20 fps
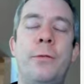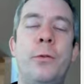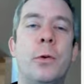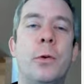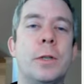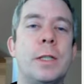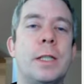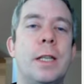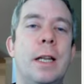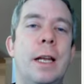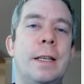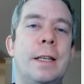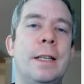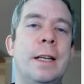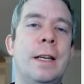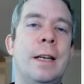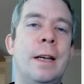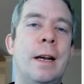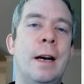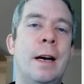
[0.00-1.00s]
for
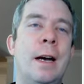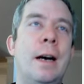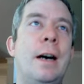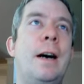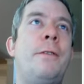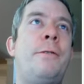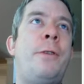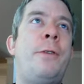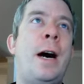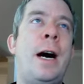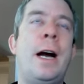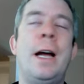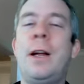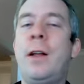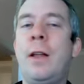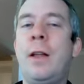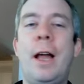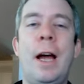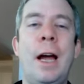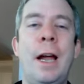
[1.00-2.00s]
selected uh,
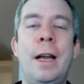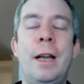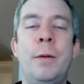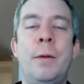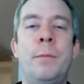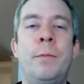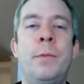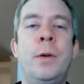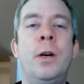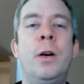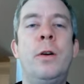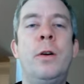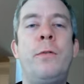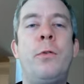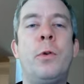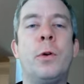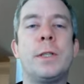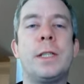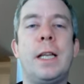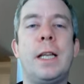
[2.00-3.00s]
file item
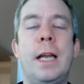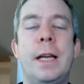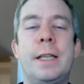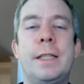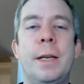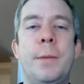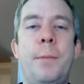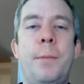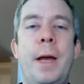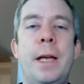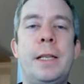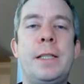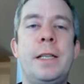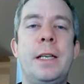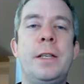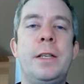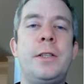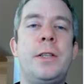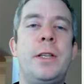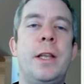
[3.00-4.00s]
for selected
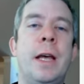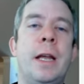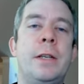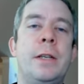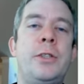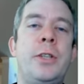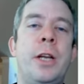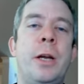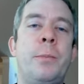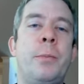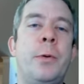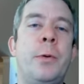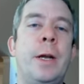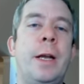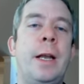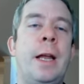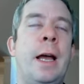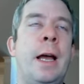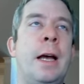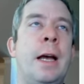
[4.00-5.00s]
message that
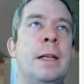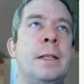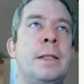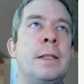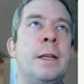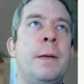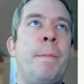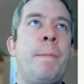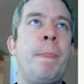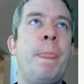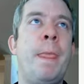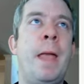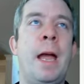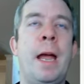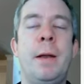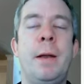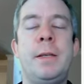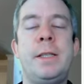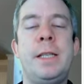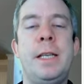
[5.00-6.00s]
SharePoint has
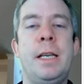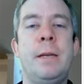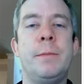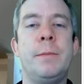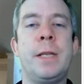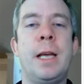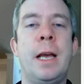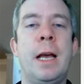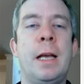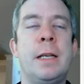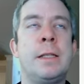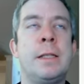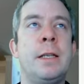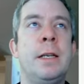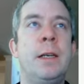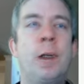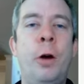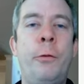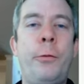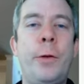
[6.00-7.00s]
and Teams has.
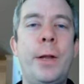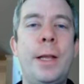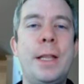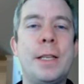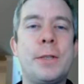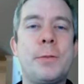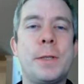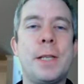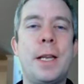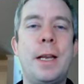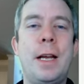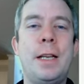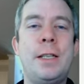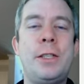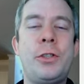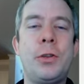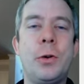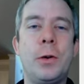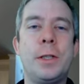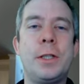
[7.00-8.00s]
Hopefully this was a
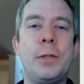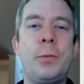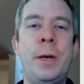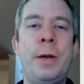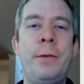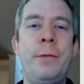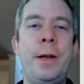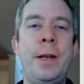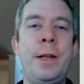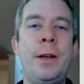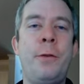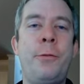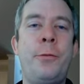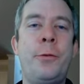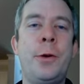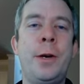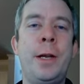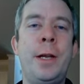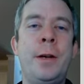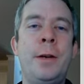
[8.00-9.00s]
nice short sweet video
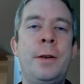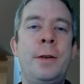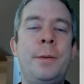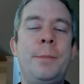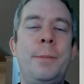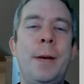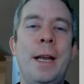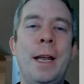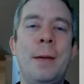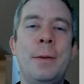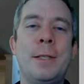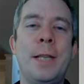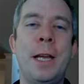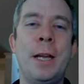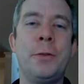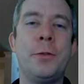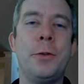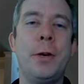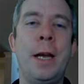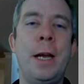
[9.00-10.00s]
for you. My name is
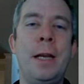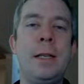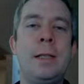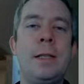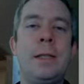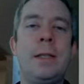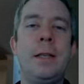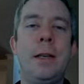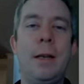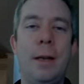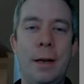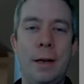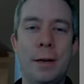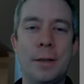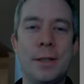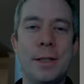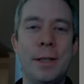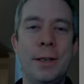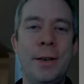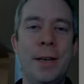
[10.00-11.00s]
Andrew Hess.
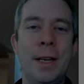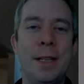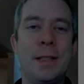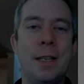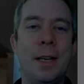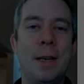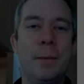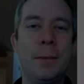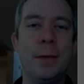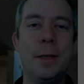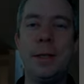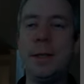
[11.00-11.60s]
I'll see you next time.